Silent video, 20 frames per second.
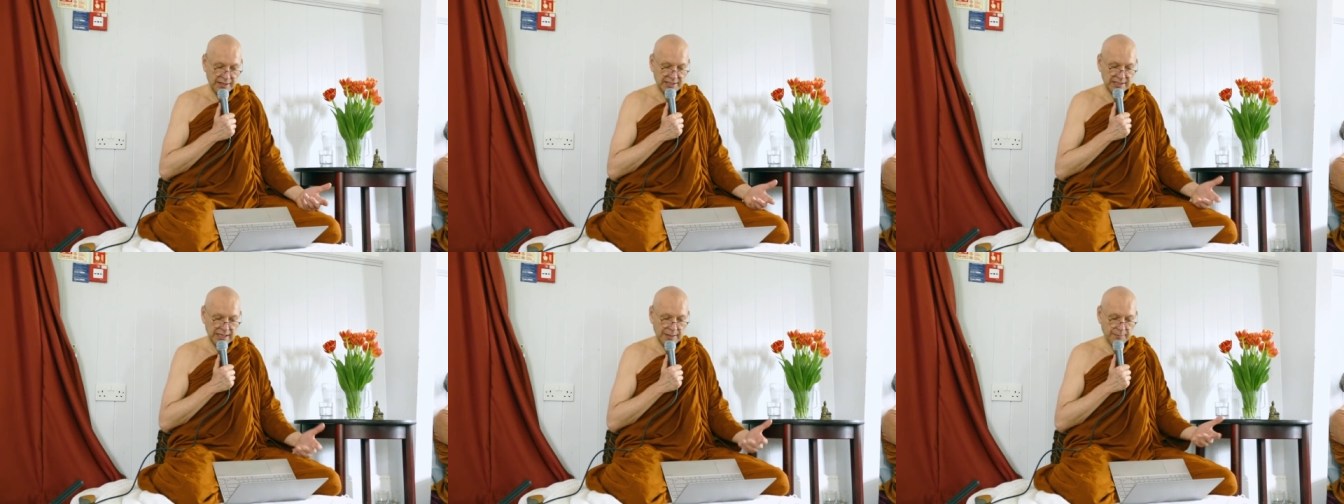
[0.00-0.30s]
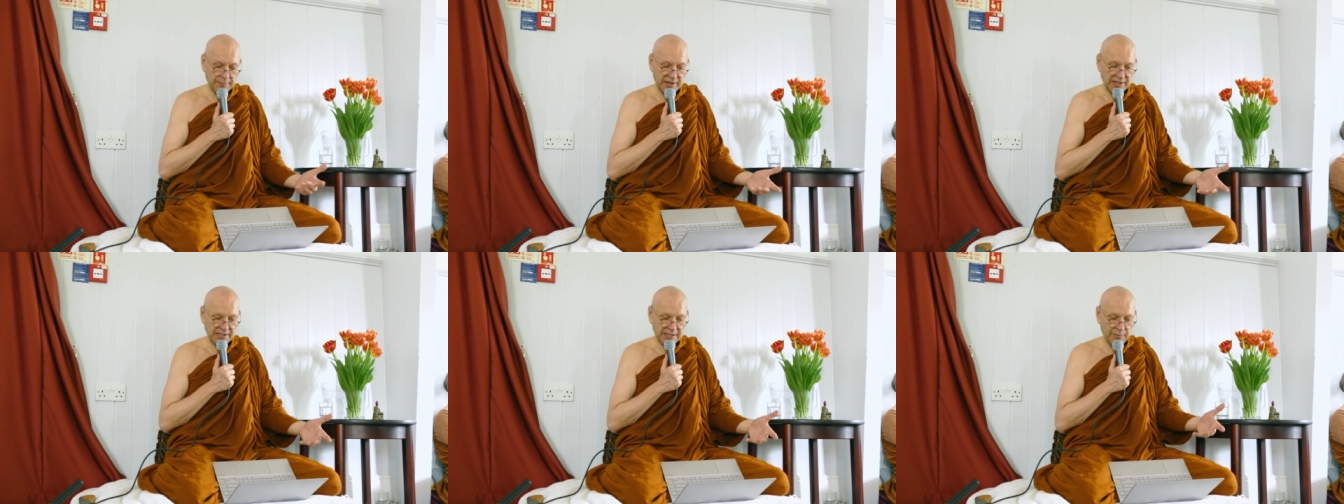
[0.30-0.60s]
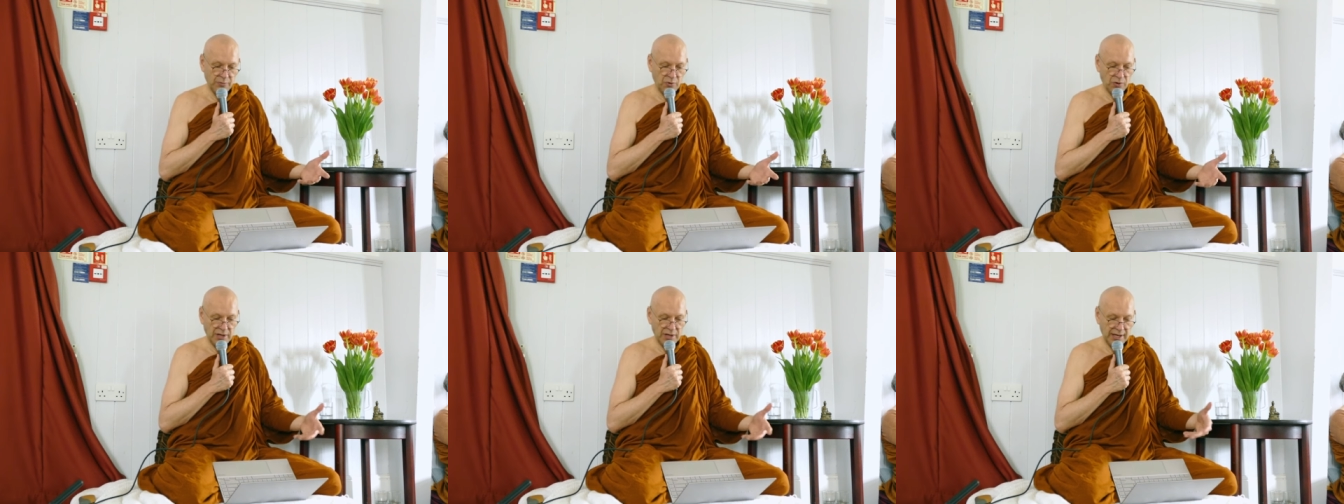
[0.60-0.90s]
Samma
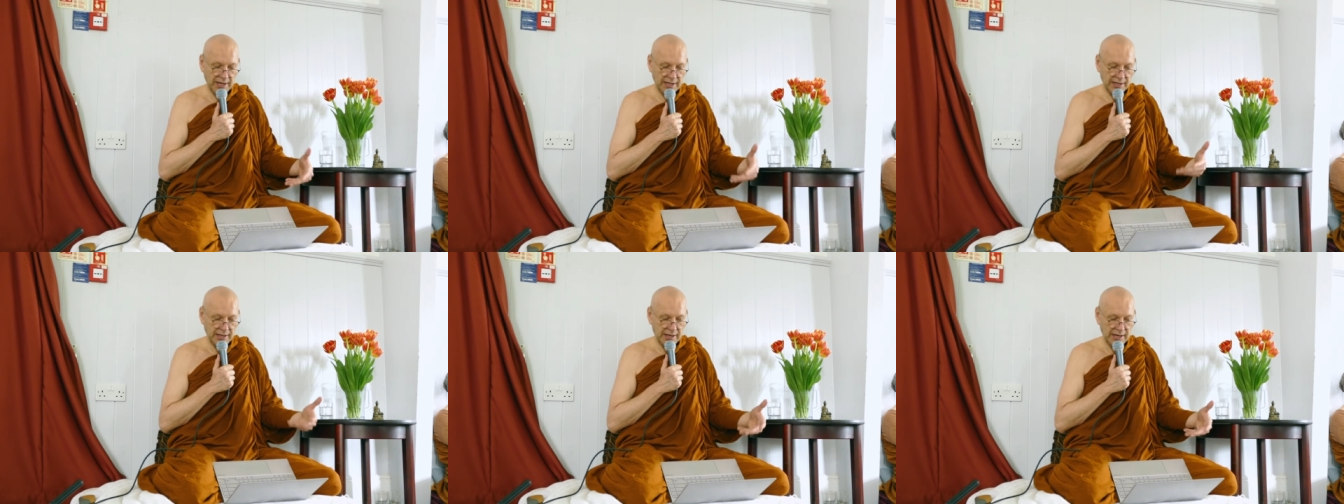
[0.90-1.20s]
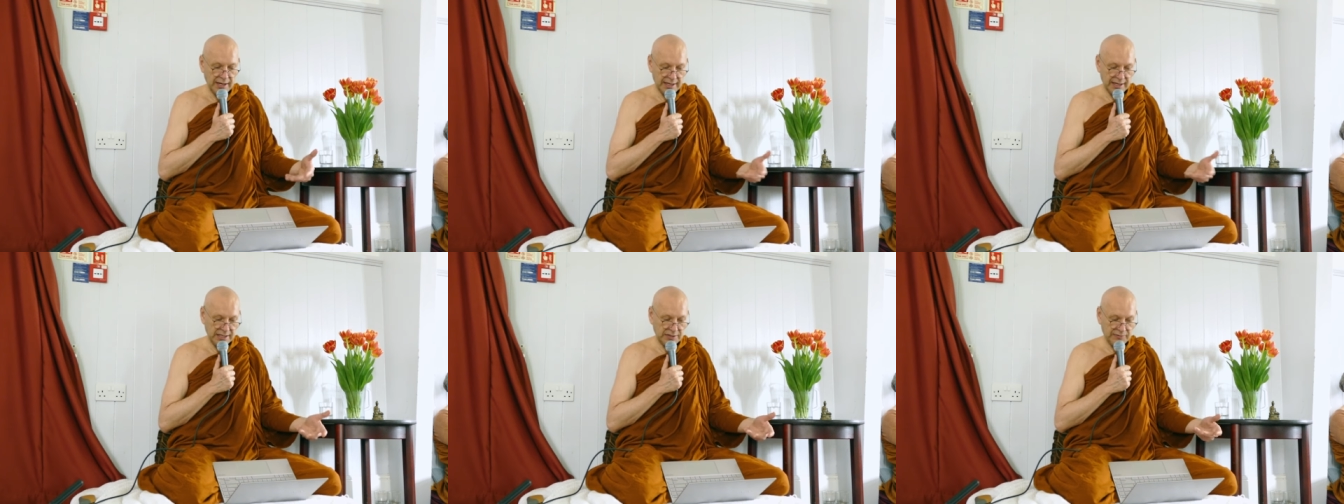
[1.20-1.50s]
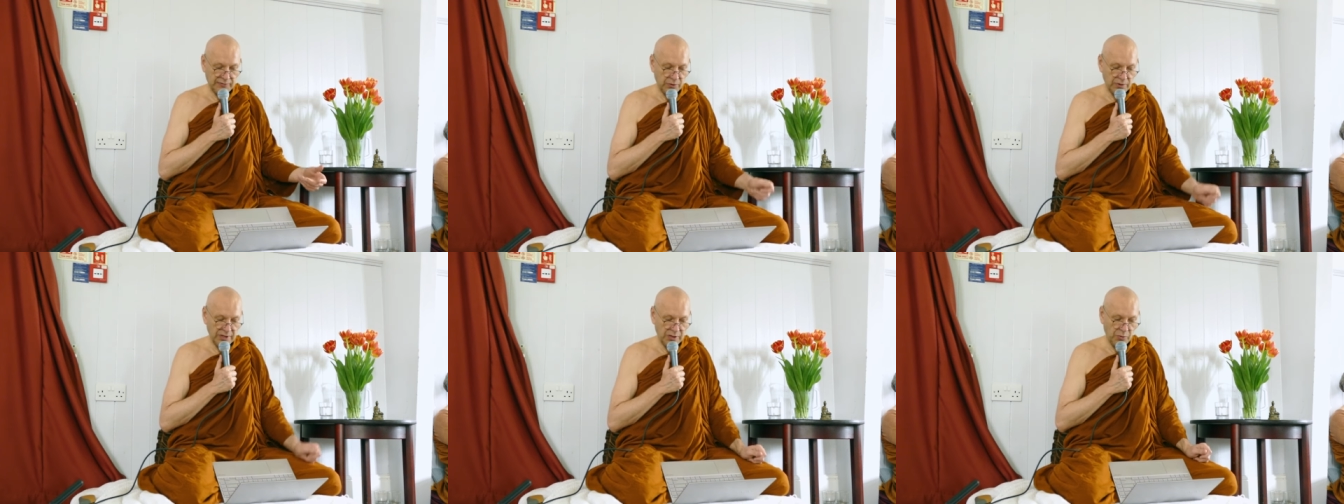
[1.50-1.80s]
Sambuddha
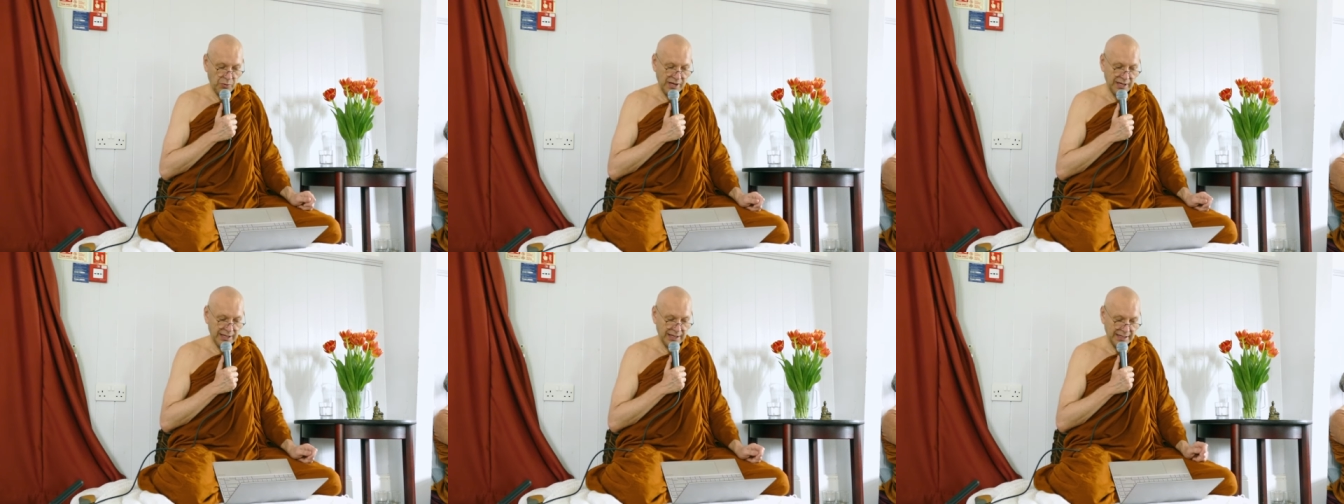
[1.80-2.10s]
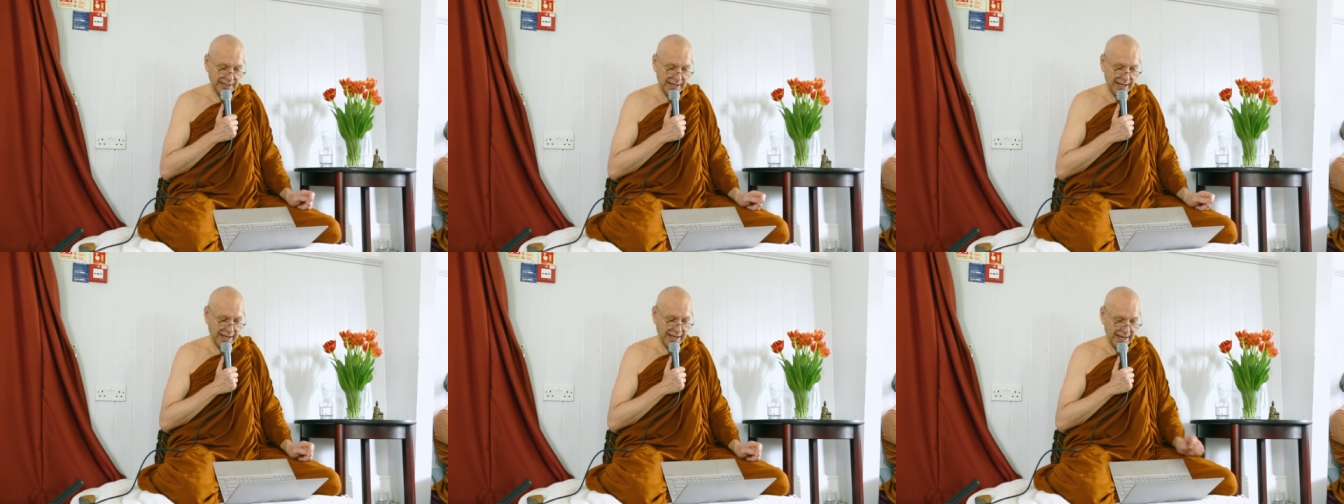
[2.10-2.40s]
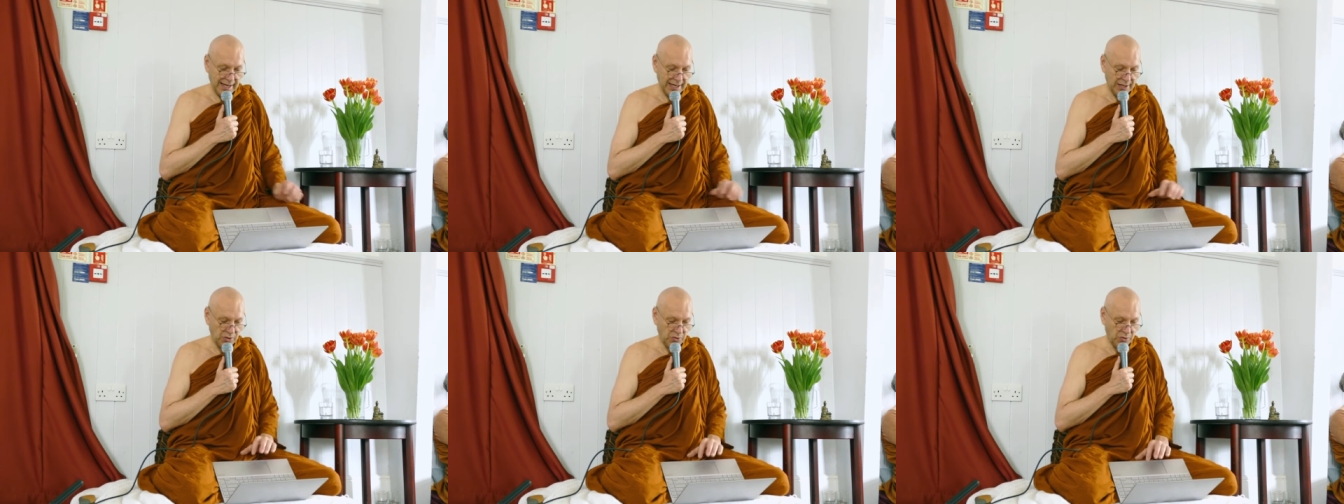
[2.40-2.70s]
is fully awakened,
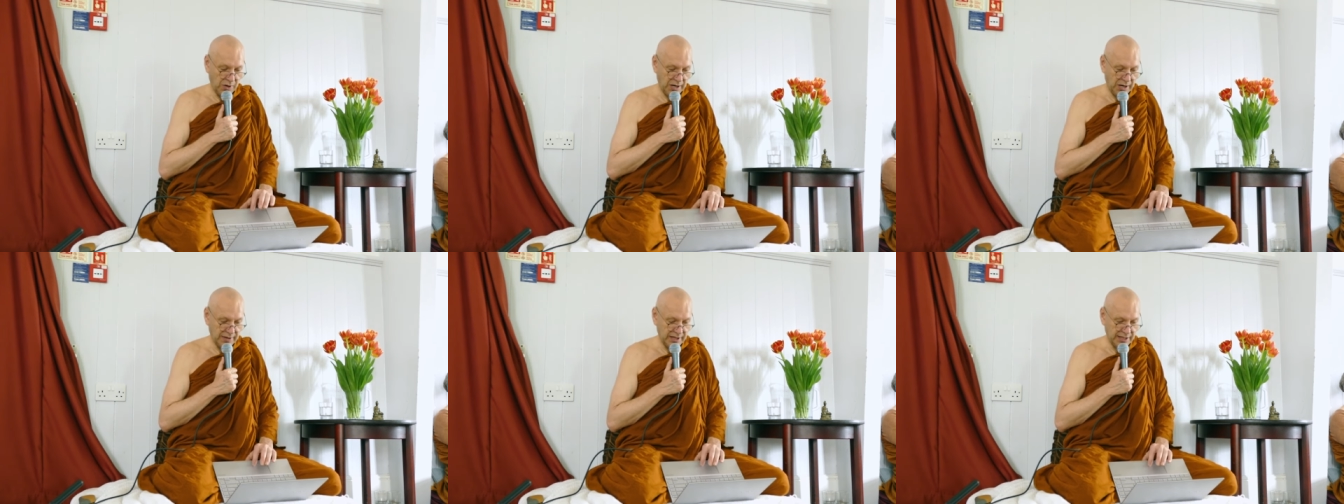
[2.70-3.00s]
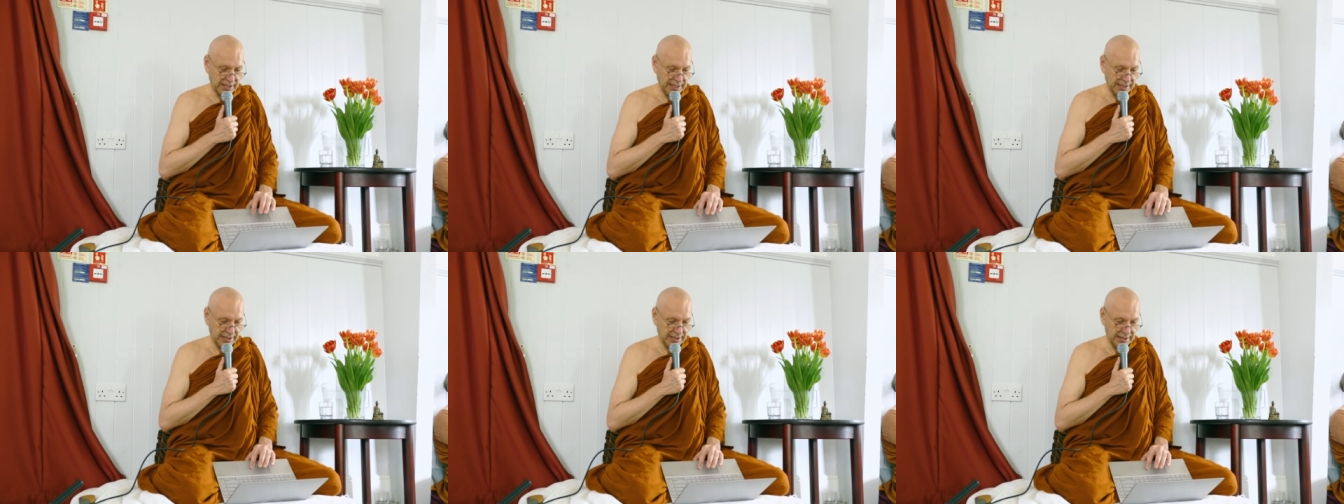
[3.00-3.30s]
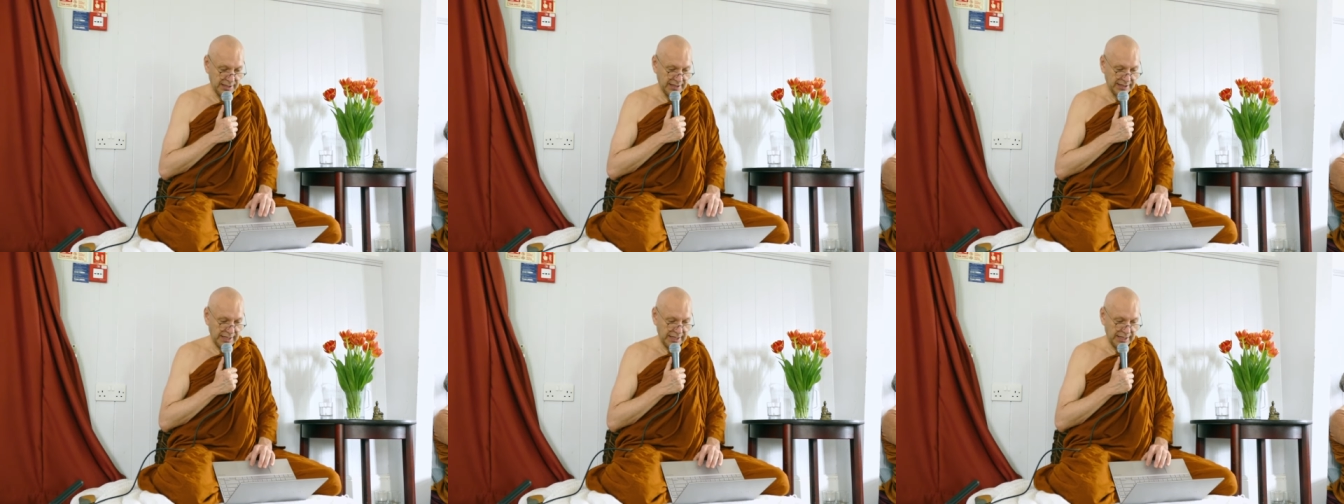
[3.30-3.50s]
and you are a teacher.